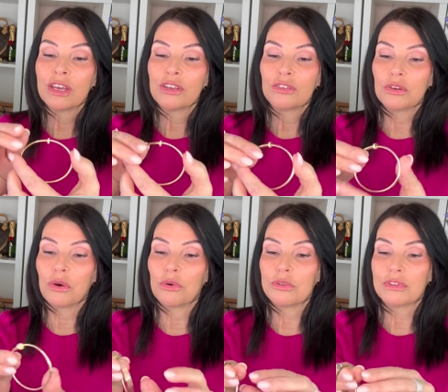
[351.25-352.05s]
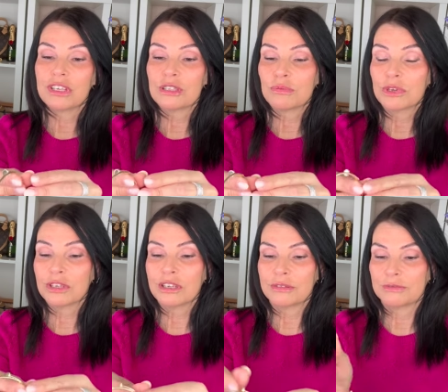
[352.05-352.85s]
So this one
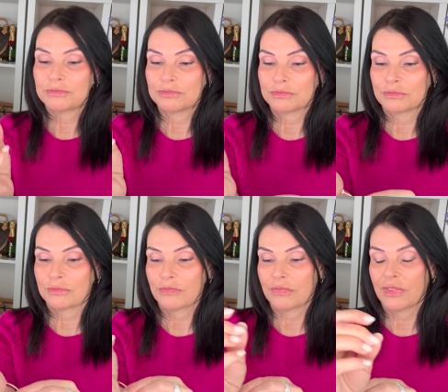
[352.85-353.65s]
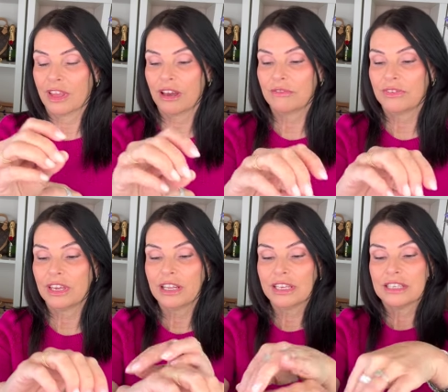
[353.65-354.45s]
I
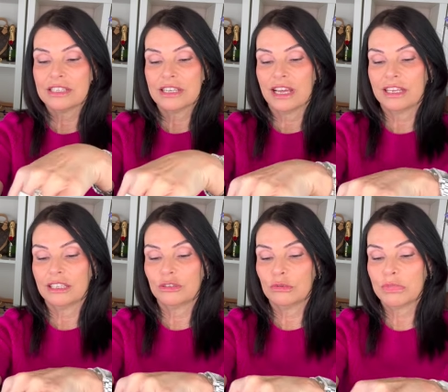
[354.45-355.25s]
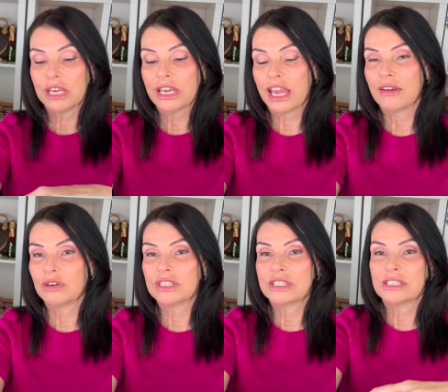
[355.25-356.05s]
feel is a little too big.
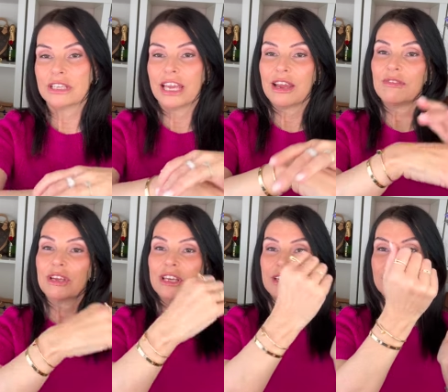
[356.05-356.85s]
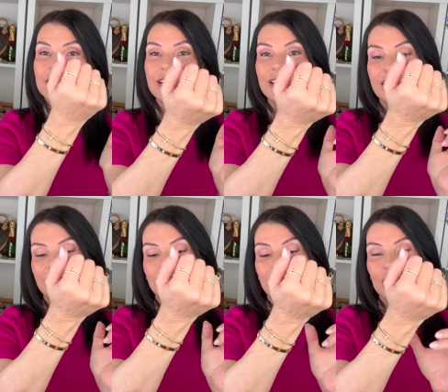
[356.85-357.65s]
Every
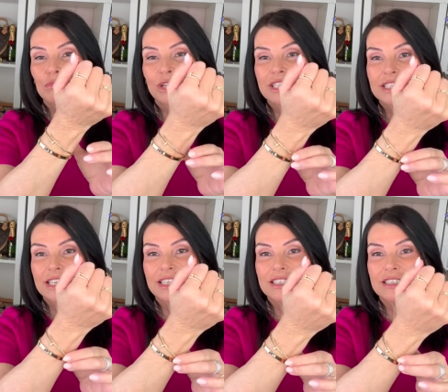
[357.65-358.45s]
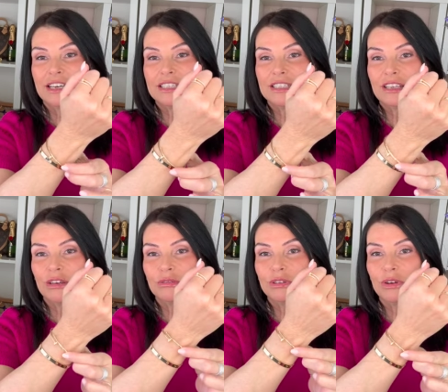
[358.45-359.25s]
body says size
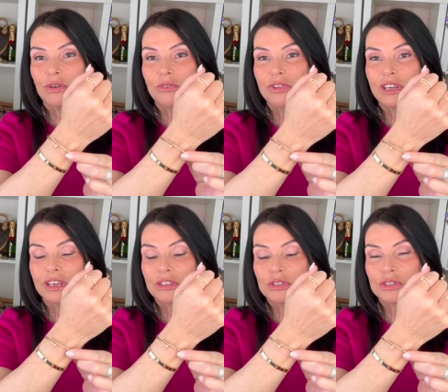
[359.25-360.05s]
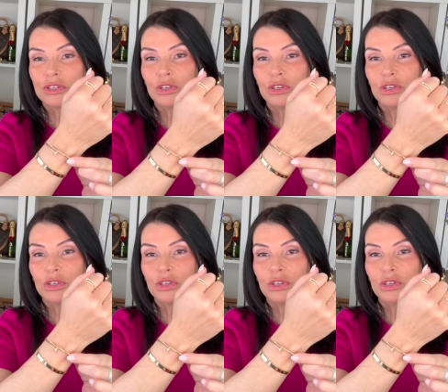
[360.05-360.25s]
down on the Juste un